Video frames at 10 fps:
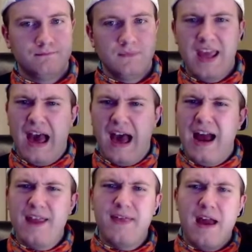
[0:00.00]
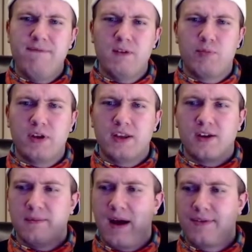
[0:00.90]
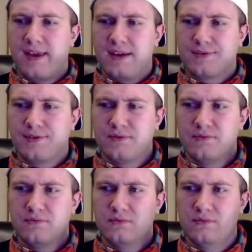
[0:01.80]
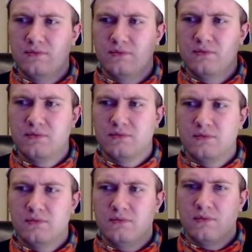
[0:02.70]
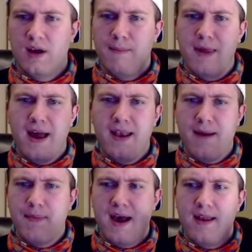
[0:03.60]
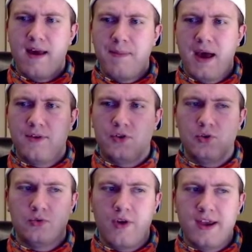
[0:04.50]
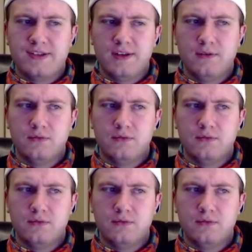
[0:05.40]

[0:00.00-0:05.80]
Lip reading: I feel pretty good about this. I'm not too crazy.